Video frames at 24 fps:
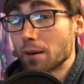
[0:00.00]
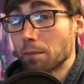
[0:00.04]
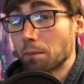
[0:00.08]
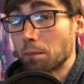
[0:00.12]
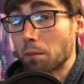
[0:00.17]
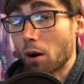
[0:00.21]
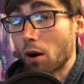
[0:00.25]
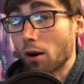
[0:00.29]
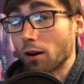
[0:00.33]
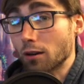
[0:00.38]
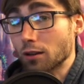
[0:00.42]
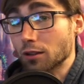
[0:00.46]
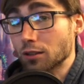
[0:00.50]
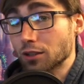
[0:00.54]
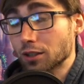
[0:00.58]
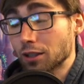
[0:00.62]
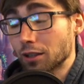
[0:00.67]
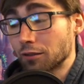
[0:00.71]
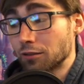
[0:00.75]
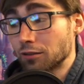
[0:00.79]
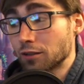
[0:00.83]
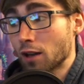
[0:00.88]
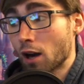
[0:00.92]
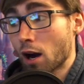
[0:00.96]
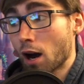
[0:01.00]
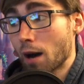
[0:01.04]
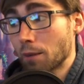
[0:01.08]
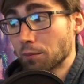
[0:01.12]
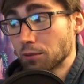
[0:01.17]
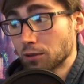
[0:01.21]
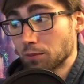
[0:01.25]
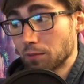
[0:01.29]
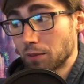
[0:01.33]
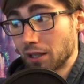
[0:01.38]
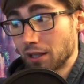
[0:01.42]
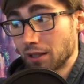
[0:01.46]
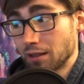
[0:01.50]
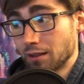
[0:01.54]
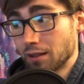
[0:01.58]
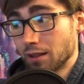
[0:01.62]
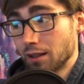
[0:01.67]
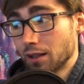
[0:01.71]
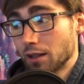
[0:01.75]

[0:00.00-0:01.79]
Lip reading: bars of topspin.